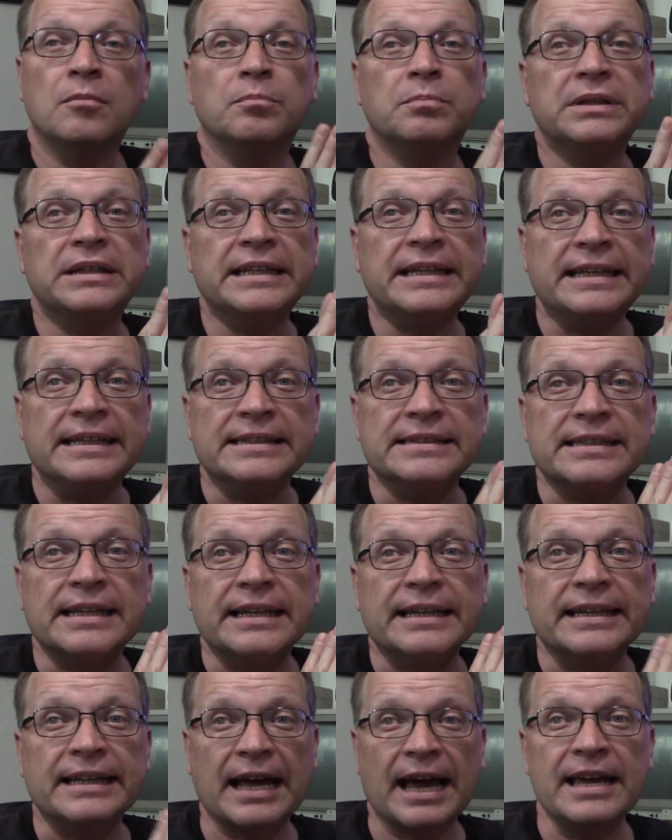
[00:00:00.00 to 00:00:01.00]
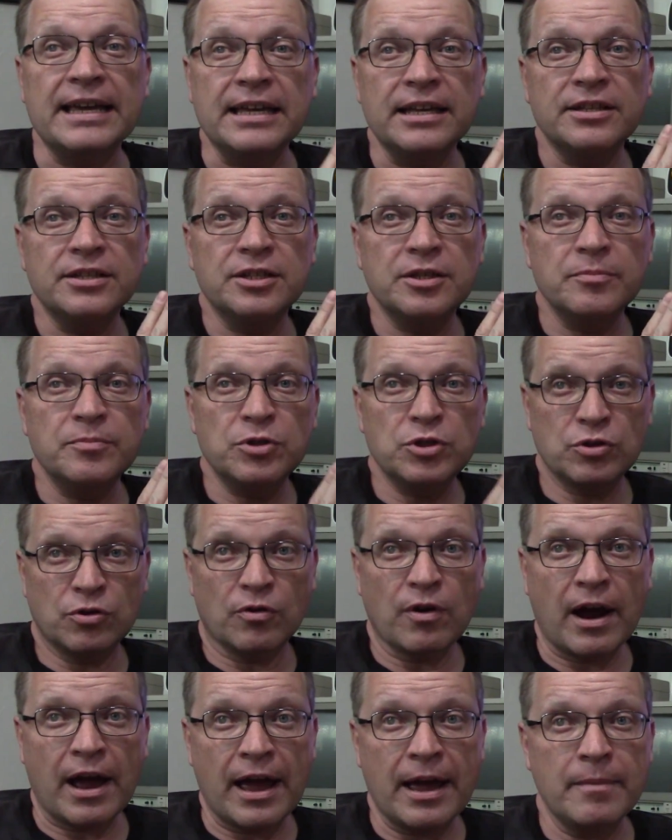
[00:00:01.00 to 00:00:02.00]
Please like and
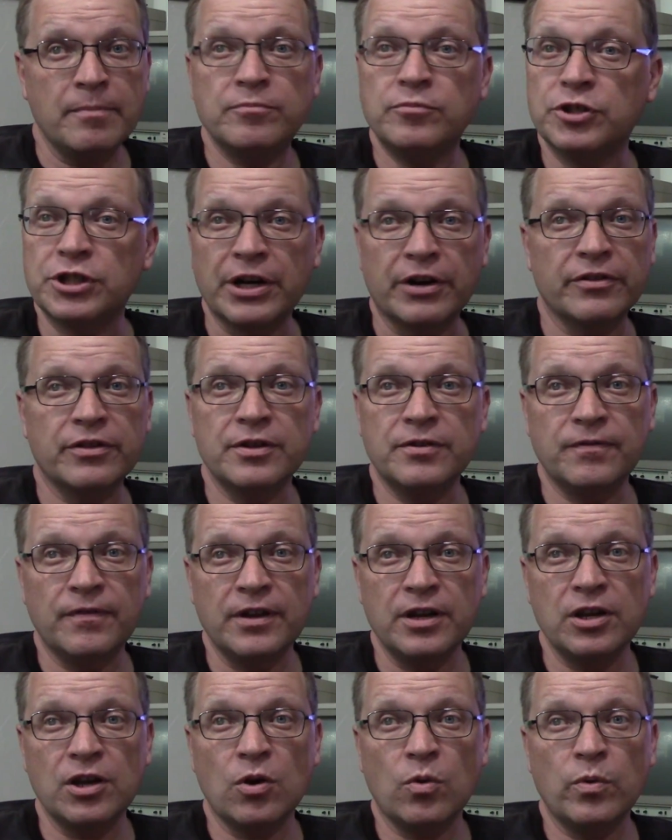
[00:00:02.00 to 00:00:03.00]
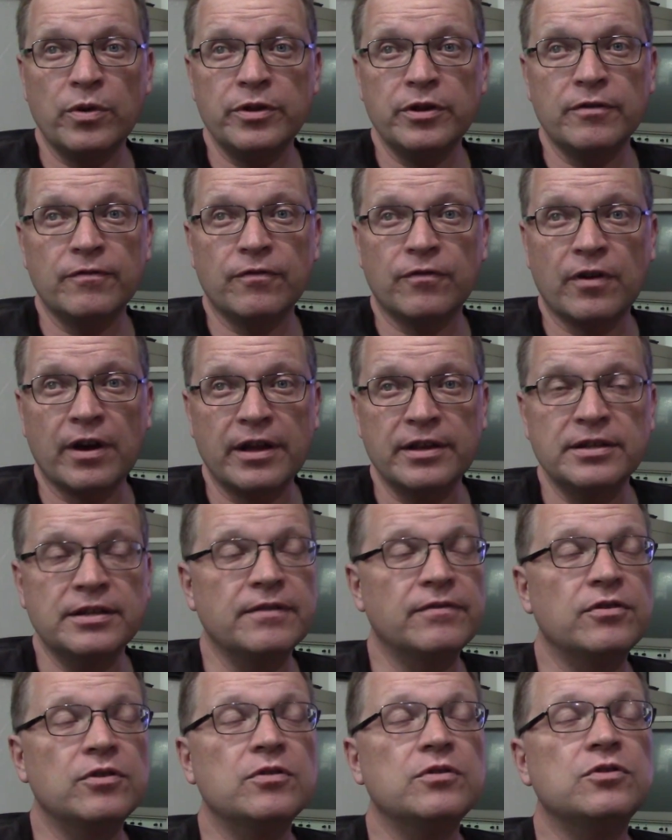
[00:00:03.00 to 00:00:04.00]
subscribe. Share this video with your friends
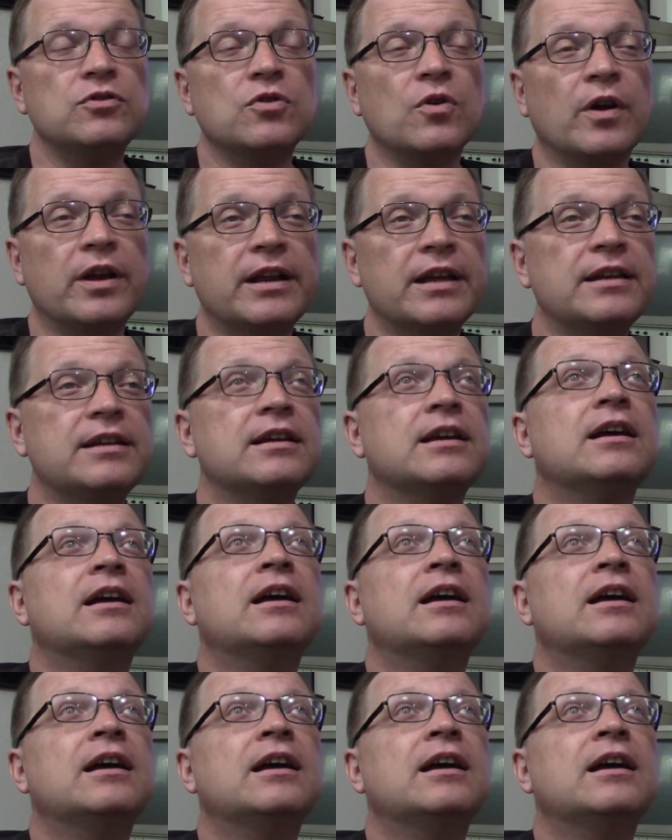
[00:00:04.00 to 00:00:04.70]
if you enjoyed it.